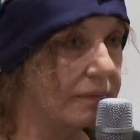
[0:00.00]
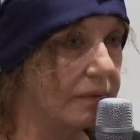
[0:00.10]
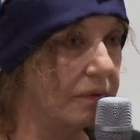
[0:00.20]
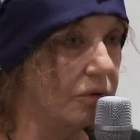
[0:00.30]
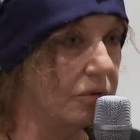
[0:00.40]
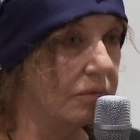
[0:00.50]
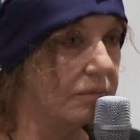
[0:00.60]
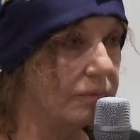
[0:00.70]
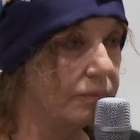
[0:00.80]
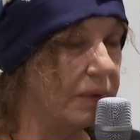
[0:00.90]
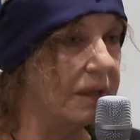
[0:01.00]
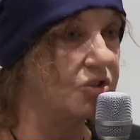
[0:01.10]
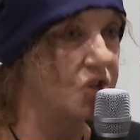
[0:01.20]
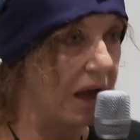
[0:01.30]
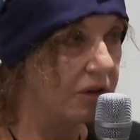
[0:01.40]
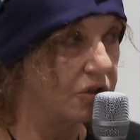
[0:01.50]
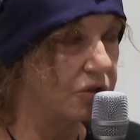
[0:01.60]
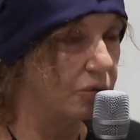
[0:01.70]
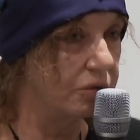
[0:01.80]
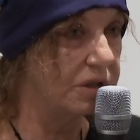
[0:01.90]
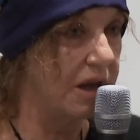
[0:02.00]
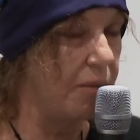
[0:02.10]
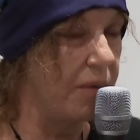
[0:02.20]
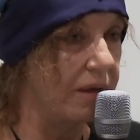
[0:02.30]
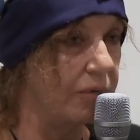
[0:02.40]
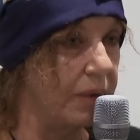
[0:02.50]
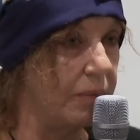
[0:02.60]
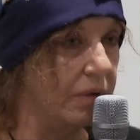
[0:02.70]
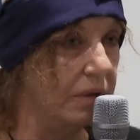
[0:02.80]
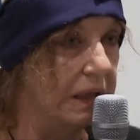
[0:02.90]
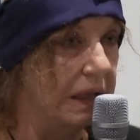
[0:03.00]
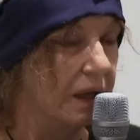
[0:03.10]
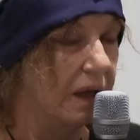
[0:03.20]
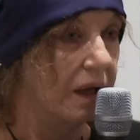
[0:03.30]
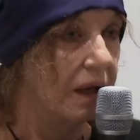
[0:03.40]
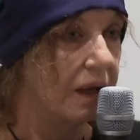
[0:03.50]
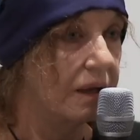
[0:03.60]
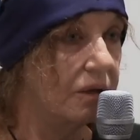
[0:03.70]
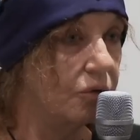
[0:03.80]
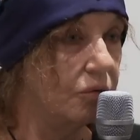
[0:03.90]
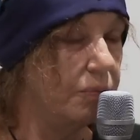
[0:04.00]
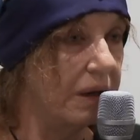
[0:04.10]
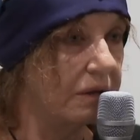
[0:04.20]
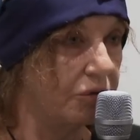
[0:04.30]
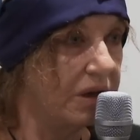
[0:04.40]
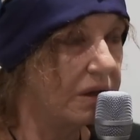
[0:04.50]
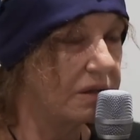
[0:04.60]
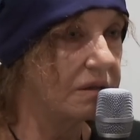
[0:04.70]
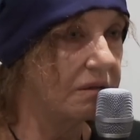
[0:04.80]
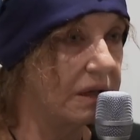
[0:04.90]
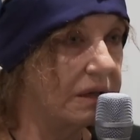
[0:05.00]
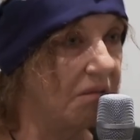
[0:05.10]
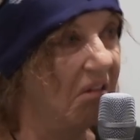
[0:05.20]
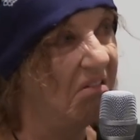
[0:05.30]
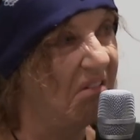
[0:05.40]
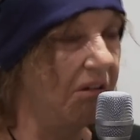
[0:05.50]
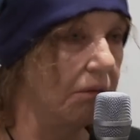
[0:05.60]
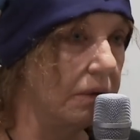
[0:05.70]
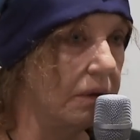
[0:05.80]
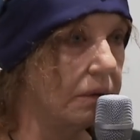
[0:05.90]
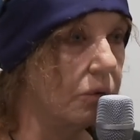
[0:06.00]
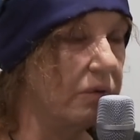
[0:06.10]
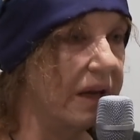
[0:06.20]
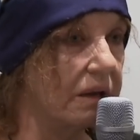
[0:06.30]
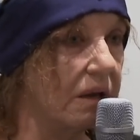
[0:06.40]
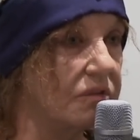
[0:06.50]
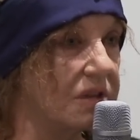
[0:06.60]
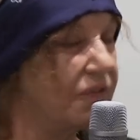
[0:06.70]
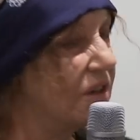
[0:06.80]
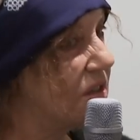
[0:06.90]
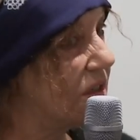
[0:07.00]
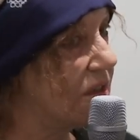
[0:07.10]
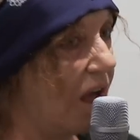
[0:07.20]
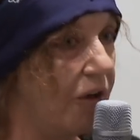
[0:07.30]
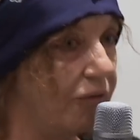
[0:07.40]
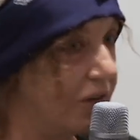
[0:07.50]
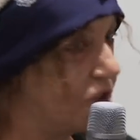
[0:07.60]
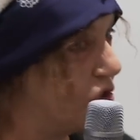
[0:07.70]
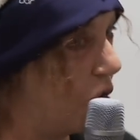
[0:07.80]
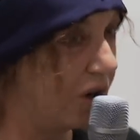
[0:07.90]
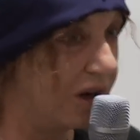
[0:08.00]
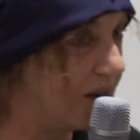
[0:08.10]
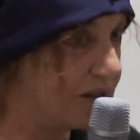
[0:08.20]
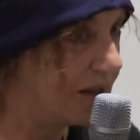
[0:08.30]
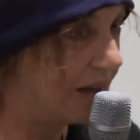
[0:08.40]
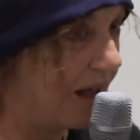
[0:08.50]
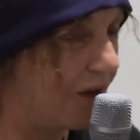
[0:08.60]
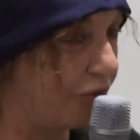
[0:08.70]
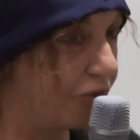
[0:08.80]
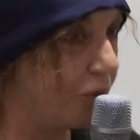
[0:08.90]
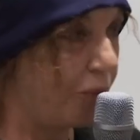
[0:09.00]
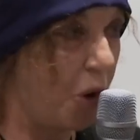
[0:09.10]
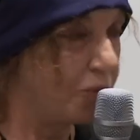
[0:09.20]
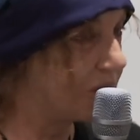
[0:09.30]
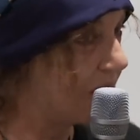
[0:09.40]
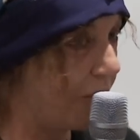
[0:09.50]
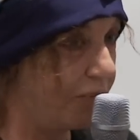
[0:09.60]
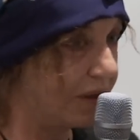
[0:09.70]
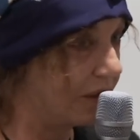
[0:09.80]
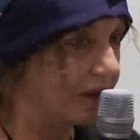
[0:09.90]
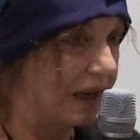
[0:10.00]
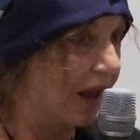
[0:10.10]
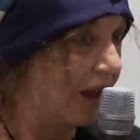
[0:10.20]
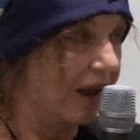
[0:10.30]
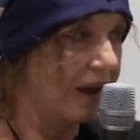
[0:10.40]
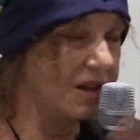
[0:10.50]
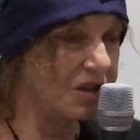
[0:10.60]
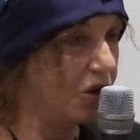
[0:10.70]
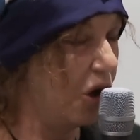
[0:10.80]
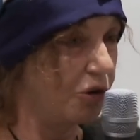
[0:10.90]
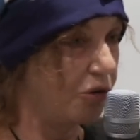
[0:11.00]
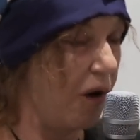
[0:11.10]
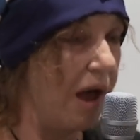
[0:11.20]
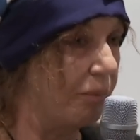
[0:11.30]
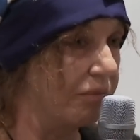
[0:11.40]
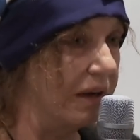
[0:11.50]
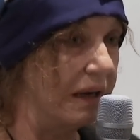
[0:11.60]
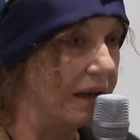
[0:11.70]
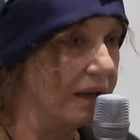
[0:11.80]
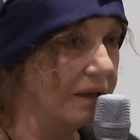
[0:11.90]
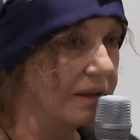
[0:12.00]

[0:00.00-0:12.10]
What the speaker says: you know, be judged all the time by other people, you know, by critics and things, you know, all that kind of stuff. It's not an easy life. The pop star bit is a load of crap, really.